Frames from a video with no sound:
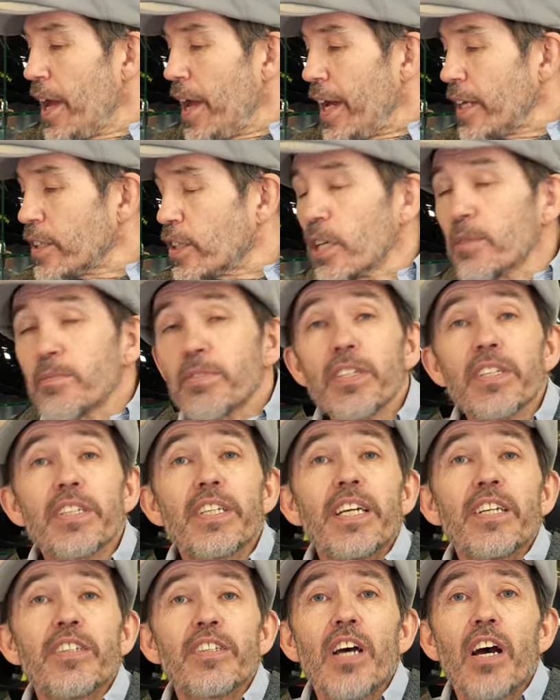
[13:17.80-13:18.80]
In terms of
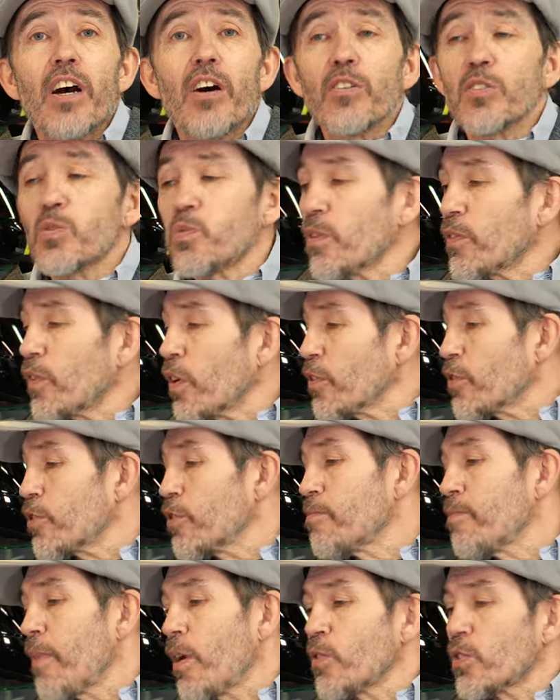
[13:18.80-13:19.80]
the details, we've gone
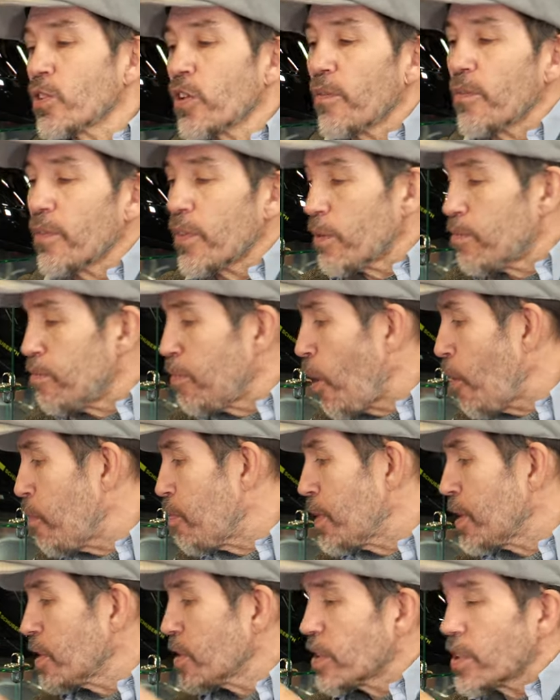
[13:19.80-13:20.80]
through most of them, the
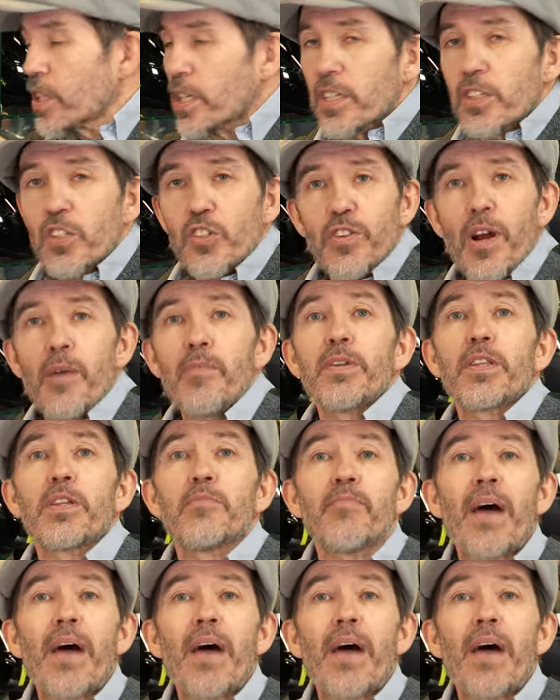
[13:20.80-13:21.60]
poppers, the strap at the